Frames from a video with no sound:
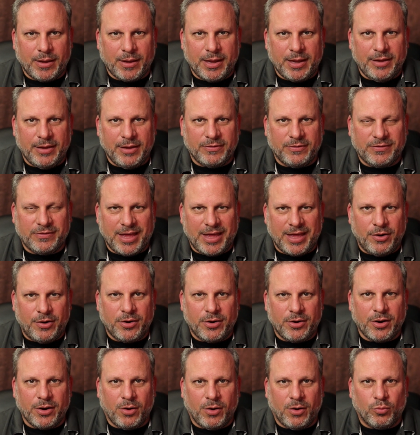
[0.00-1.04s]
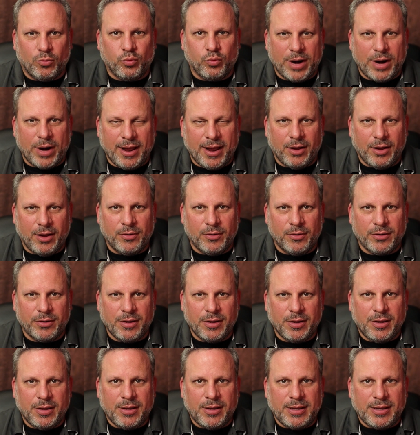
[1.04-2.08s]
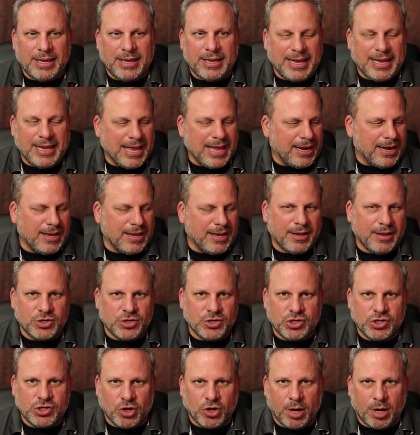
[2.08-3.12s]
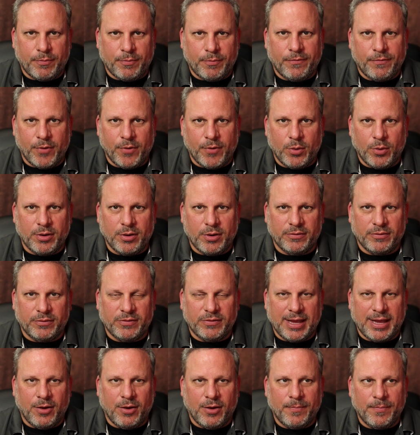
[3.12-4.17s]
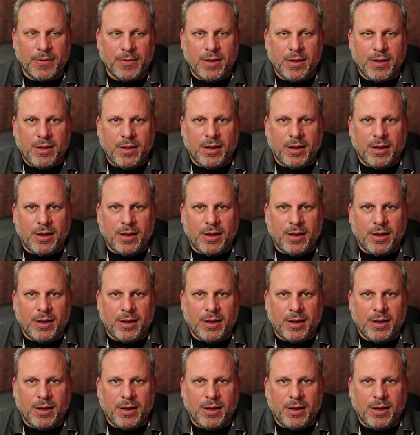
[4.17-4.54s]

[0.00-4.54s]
is centered around getting sharp focus. Now,